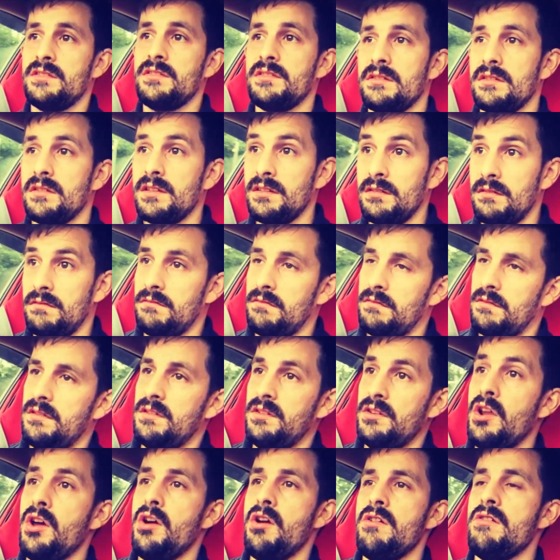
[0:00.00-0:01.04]

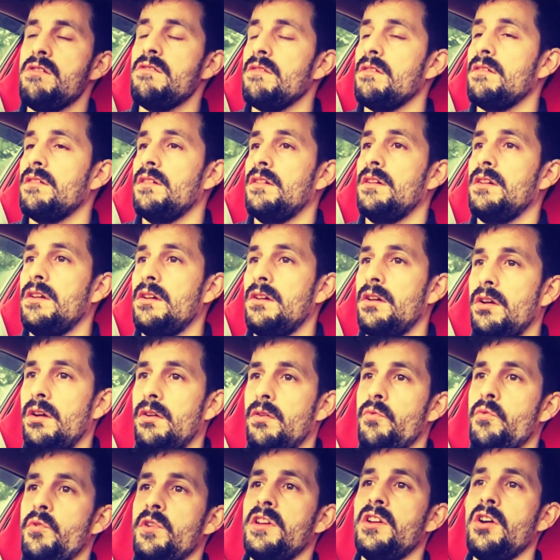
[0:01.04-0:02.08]
know,
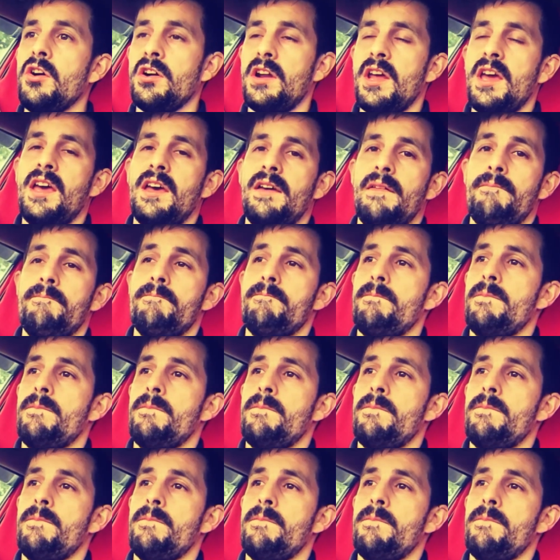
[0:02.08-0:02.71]
we got a